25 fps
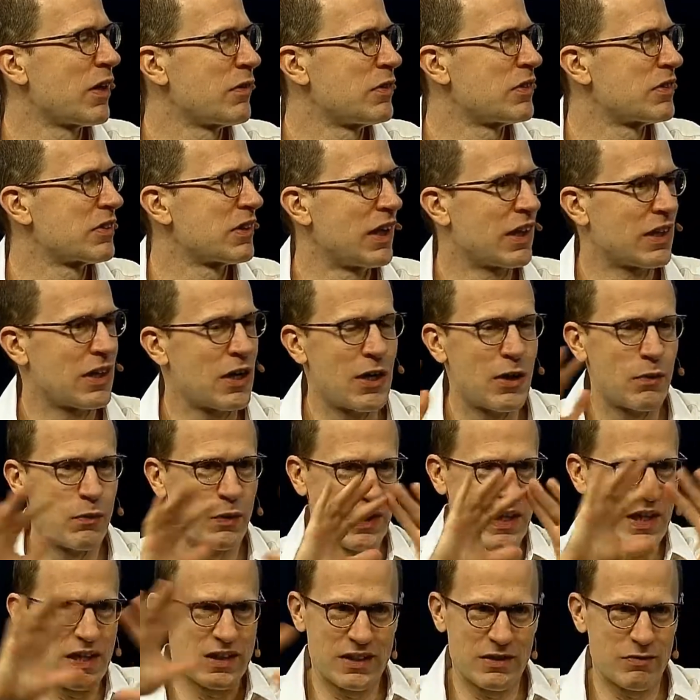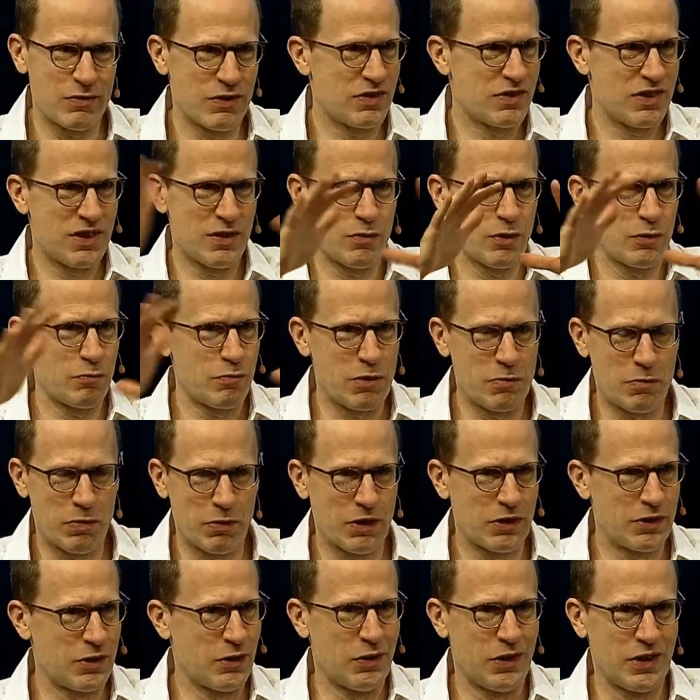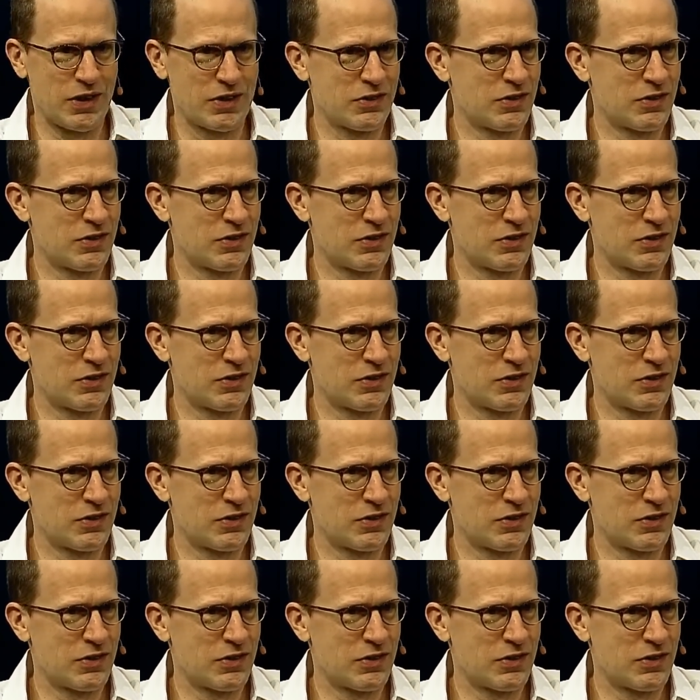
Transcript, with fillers: is like, oh, we can't even see what people are doing,